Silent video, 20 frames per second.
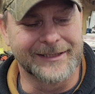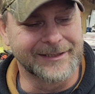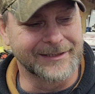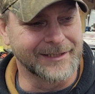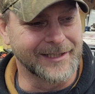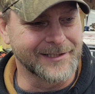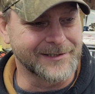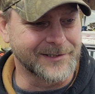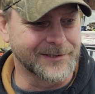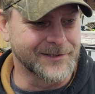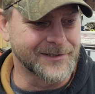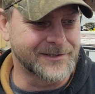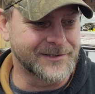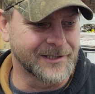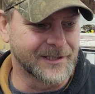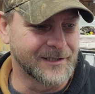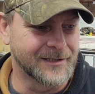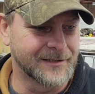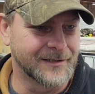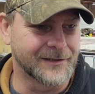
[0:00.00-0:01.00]
unless there's
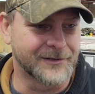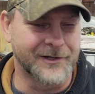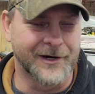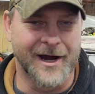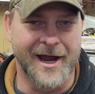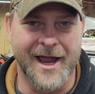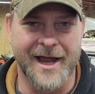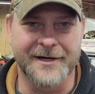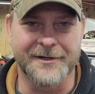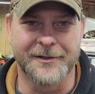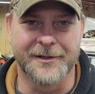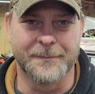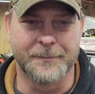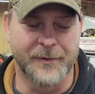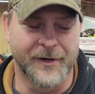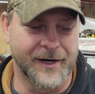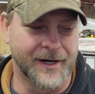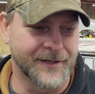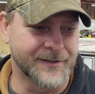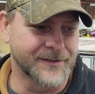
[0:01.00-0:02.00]
a crack or a
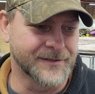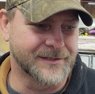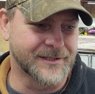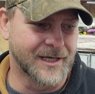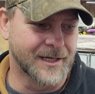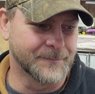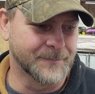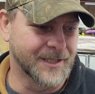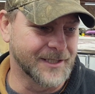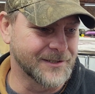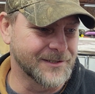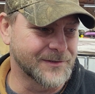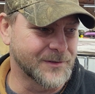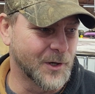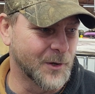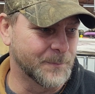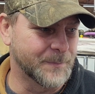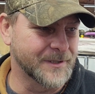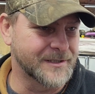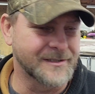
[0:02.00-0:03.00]
break or something. I just
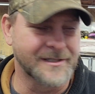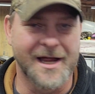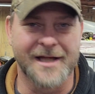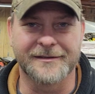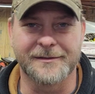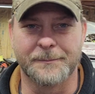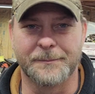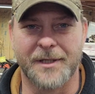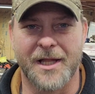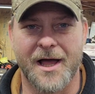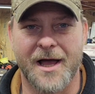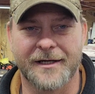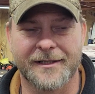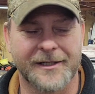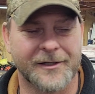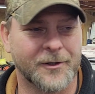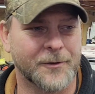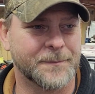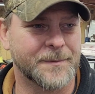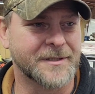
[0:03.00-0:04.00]
hope it's not the block.
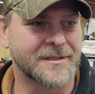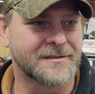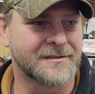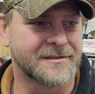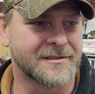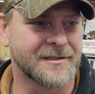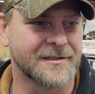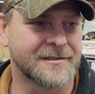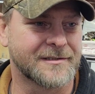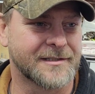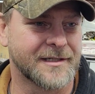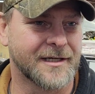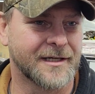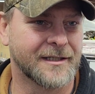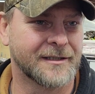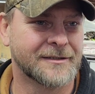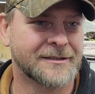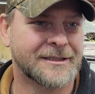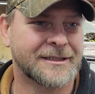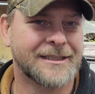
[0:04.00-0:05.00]
I hope it's just
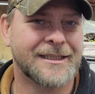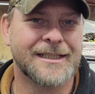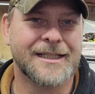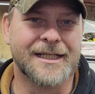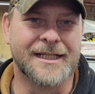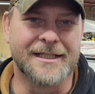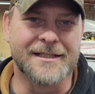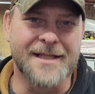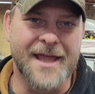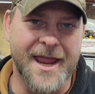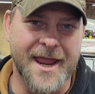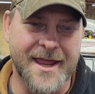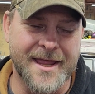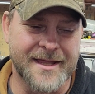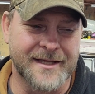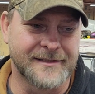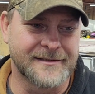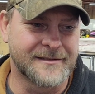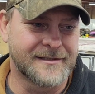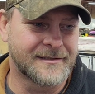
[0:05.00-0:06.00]
in the
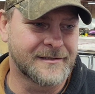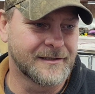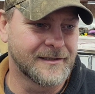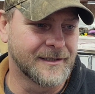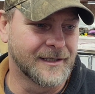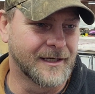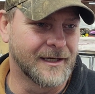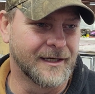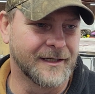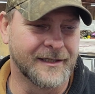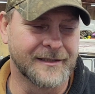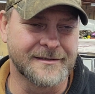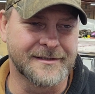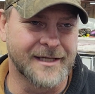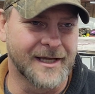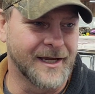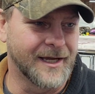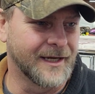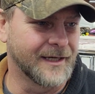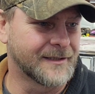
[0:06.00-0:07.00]
heads,
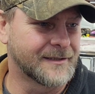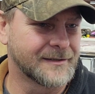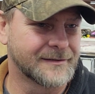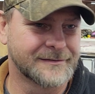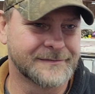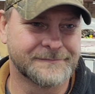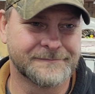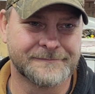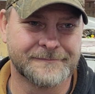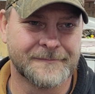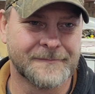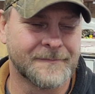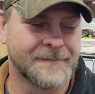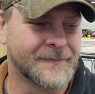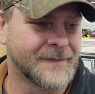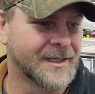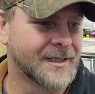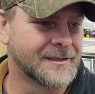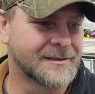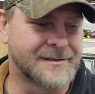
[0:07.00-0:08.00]
intake,
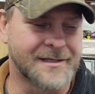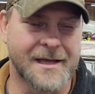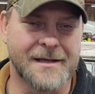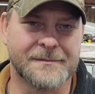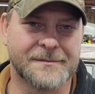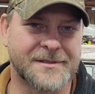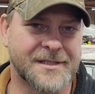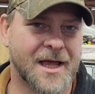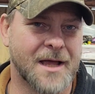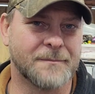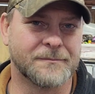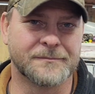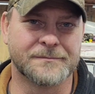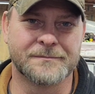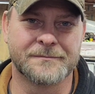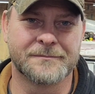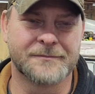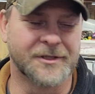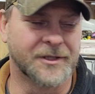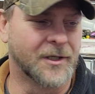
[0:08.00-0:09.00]

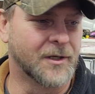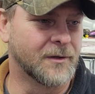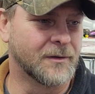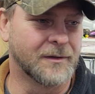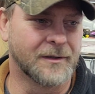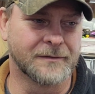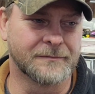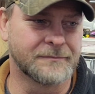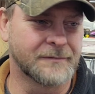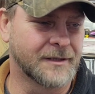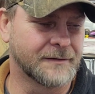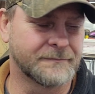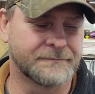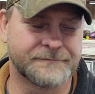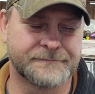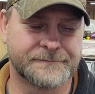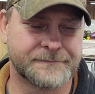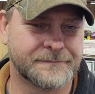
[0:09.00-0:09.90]
something, a